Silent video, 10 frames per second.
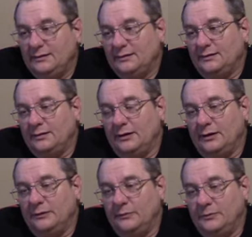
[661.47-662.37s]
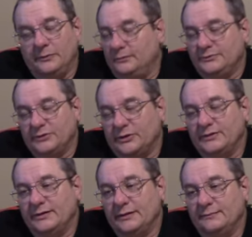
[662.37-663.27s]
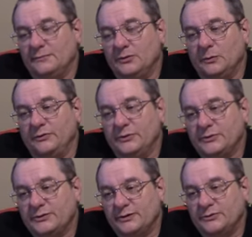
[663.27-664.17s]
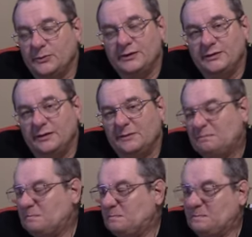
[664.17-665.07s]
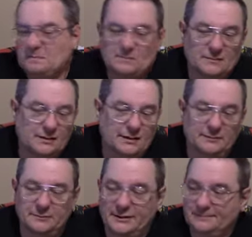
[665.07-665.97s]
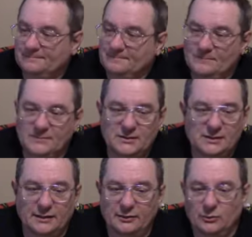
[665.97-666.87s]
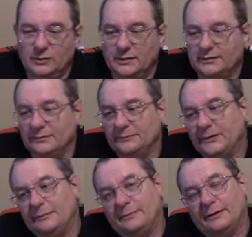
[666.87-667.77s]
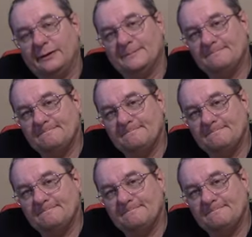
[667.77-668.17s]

there, with your situation there, hey man, you got nowhere to dump that power.